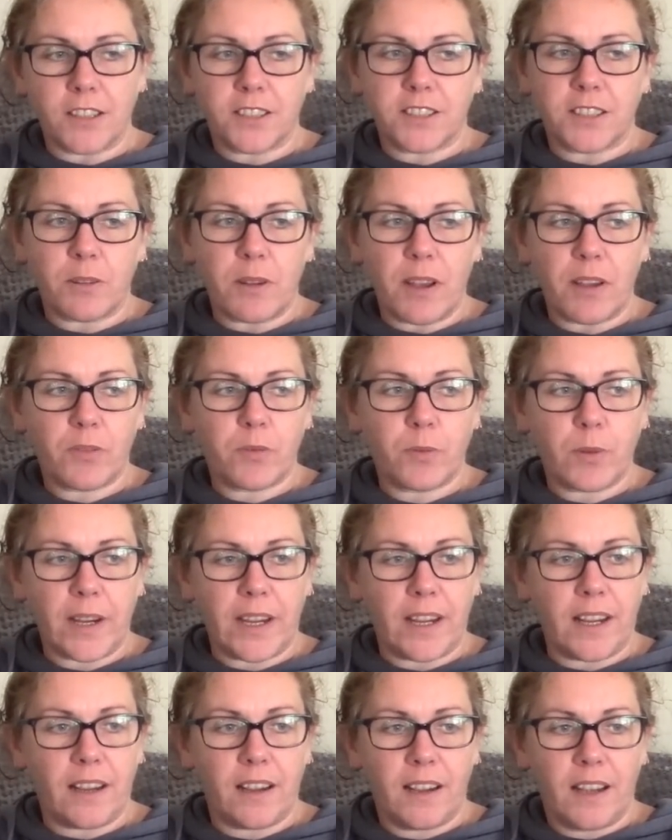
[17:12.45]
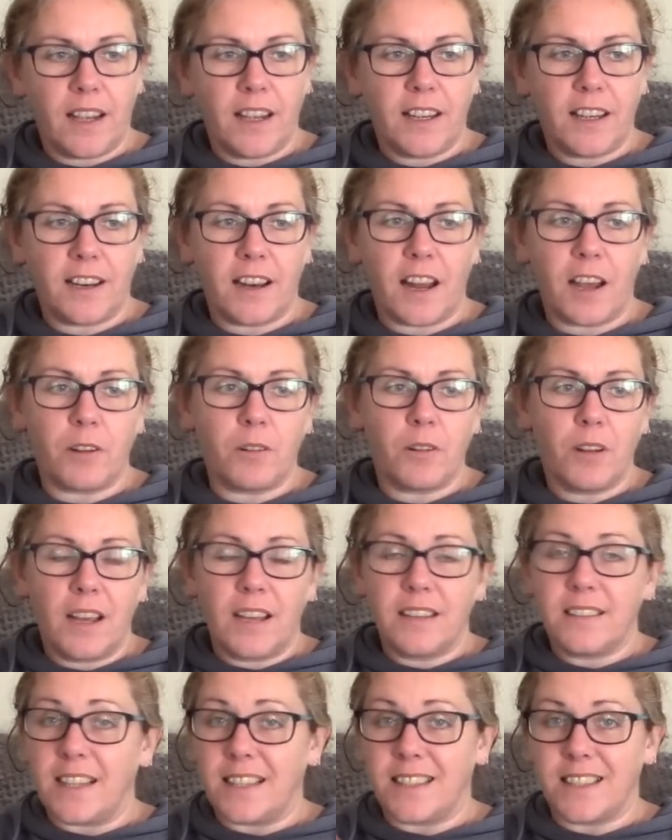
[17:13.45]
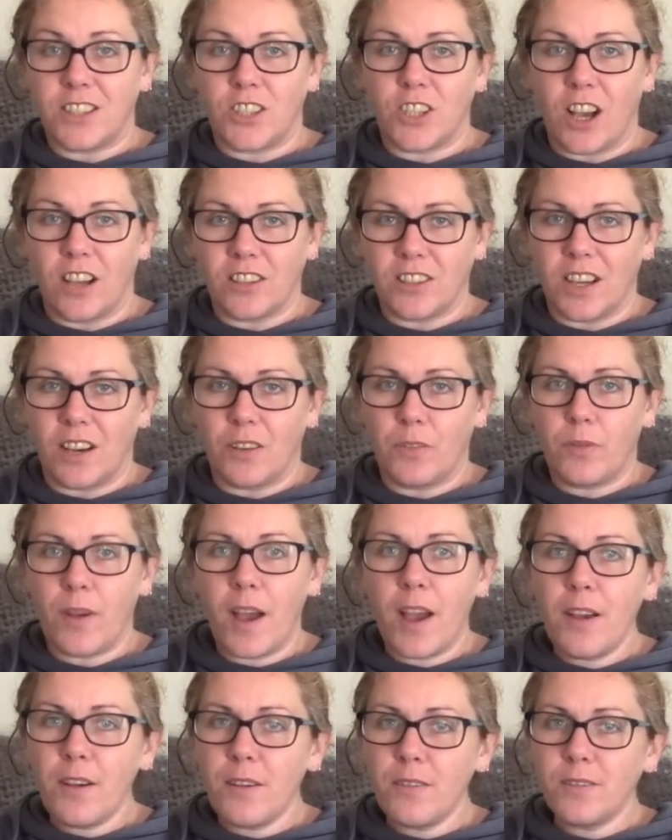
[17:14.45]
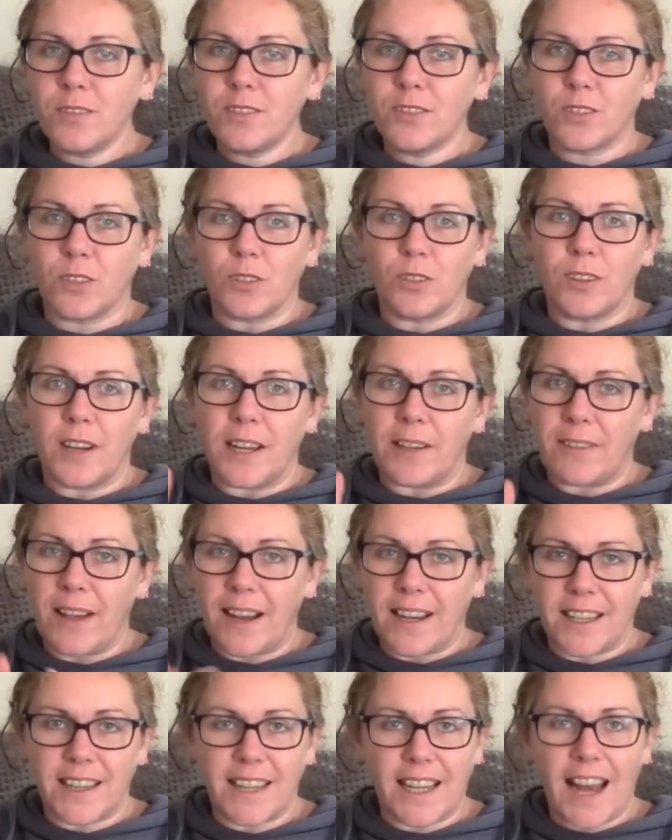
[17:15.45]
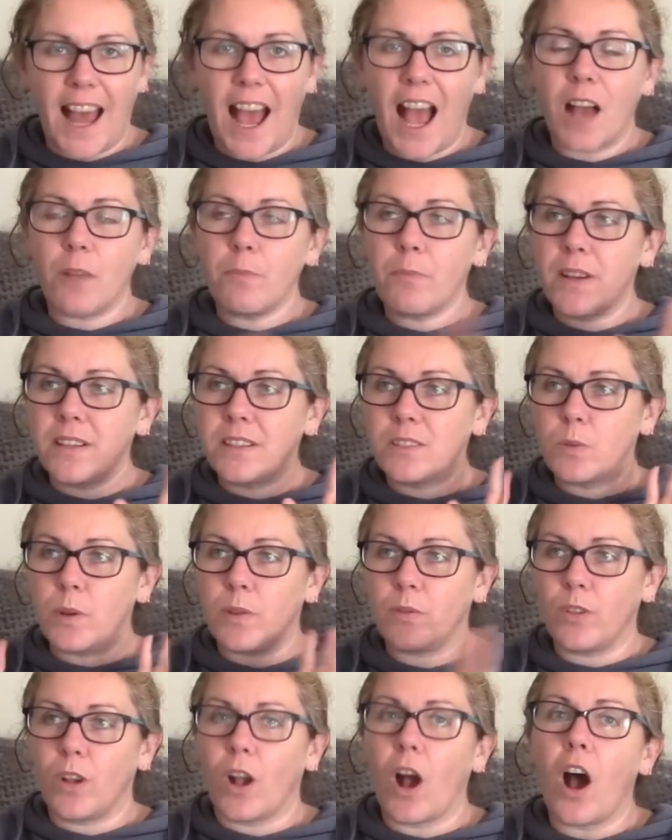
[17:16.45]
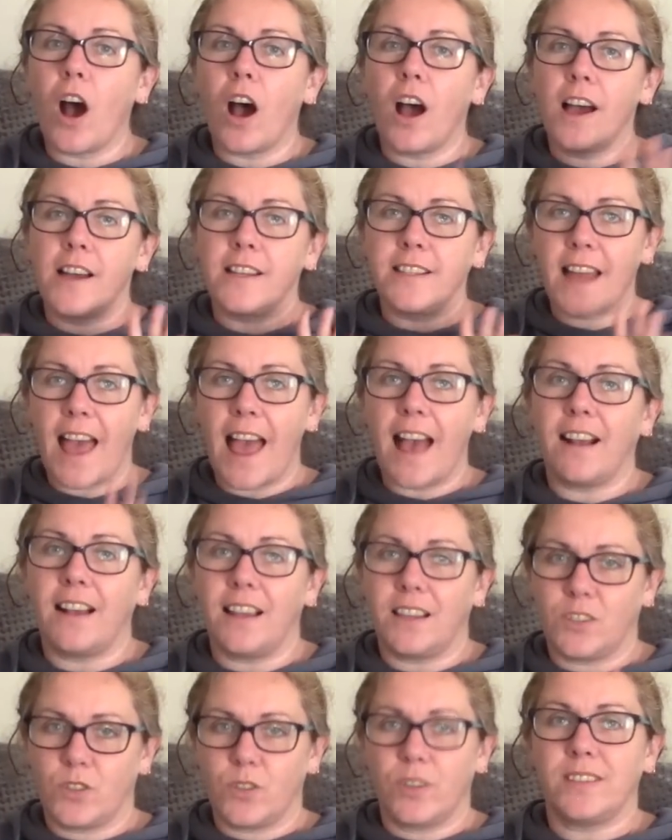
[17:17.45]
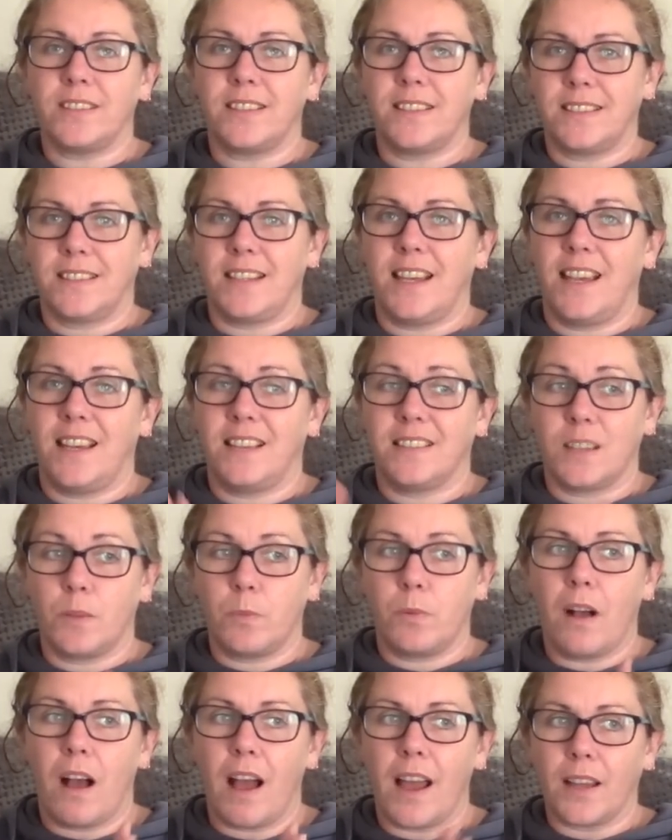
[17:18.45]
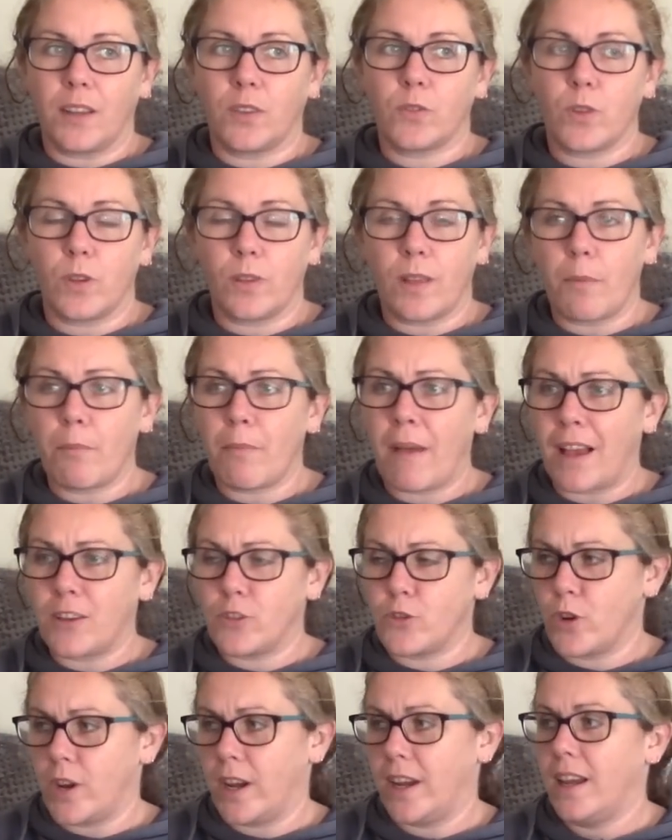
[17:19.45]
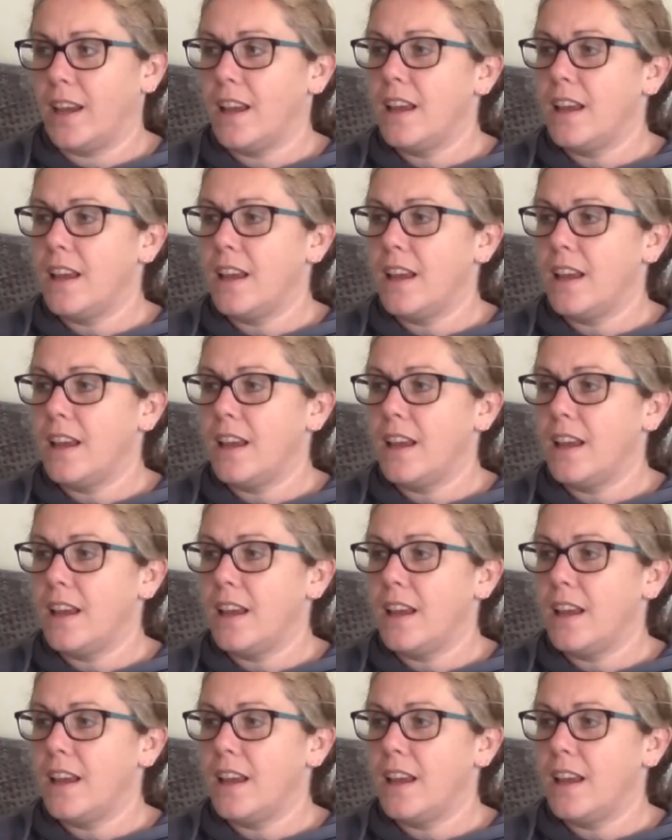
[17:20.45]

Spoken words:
So if we, you know, need to charge our phones, or if anything happens, we've got an electricity supply through that battery.